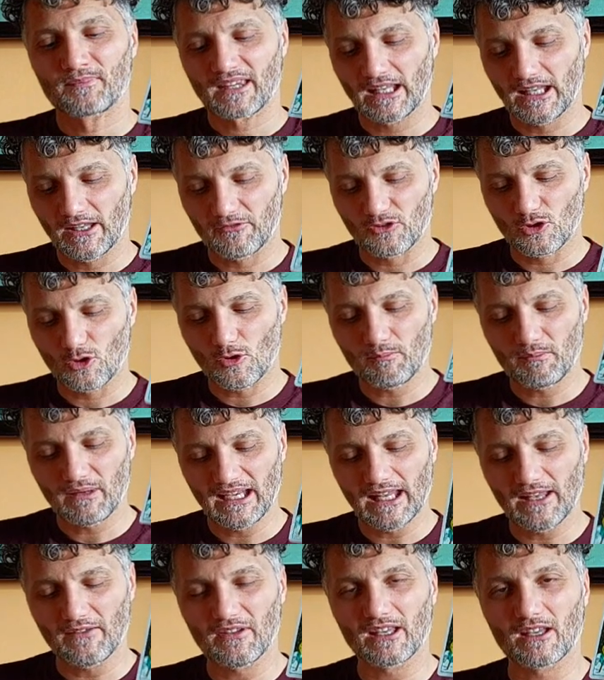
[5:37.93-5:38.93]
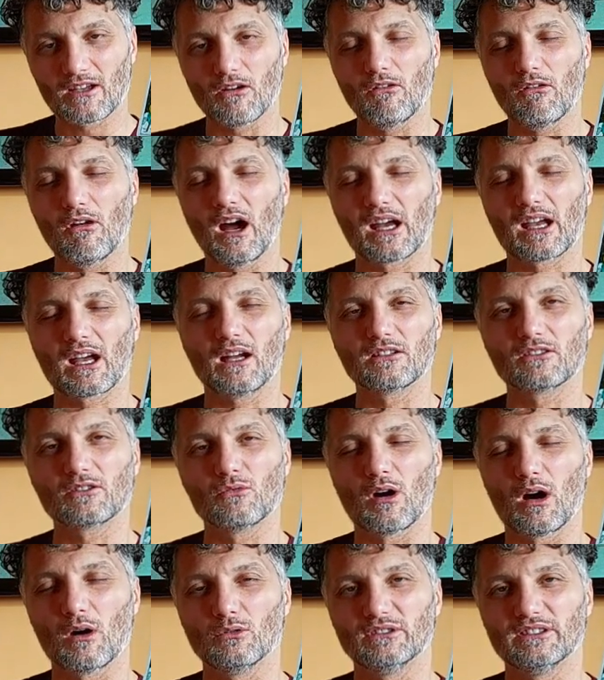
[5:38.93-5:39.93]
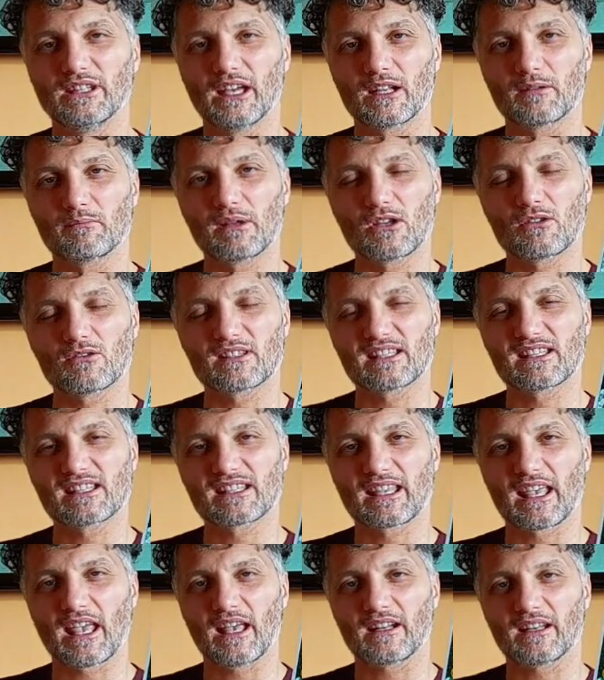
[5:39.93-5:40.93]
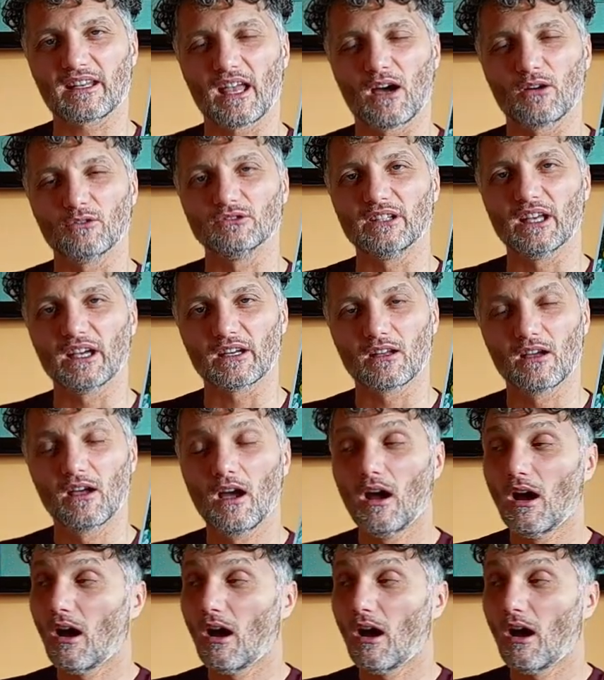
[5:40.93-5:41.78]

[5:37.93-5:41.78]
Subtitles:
If you believing, oh, I can't go out there because it's scary out there.